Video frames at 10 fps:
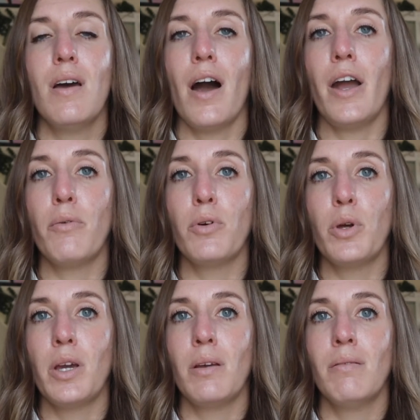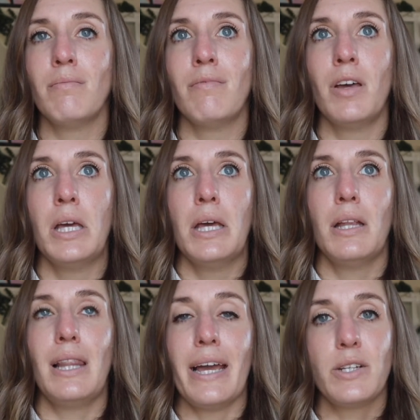I really
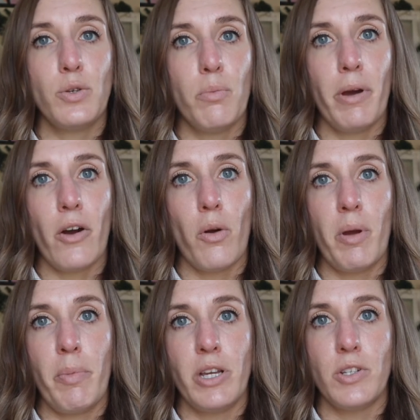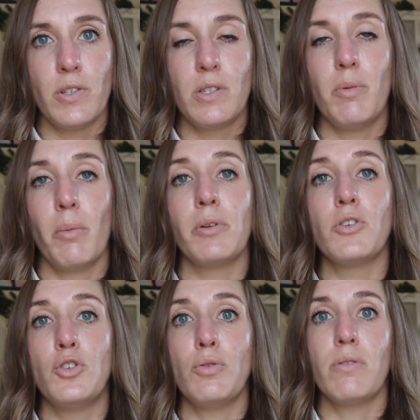like to empower my patients to be able to
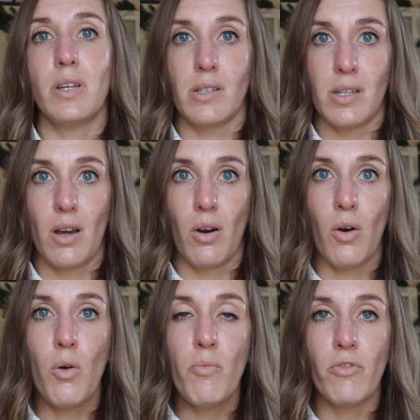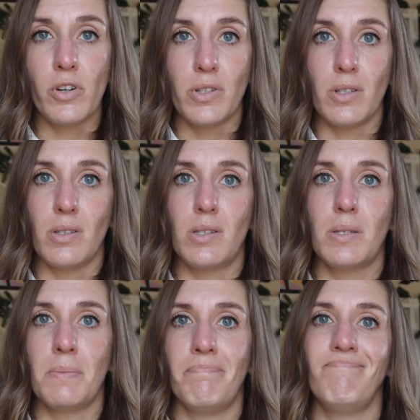do things at home versus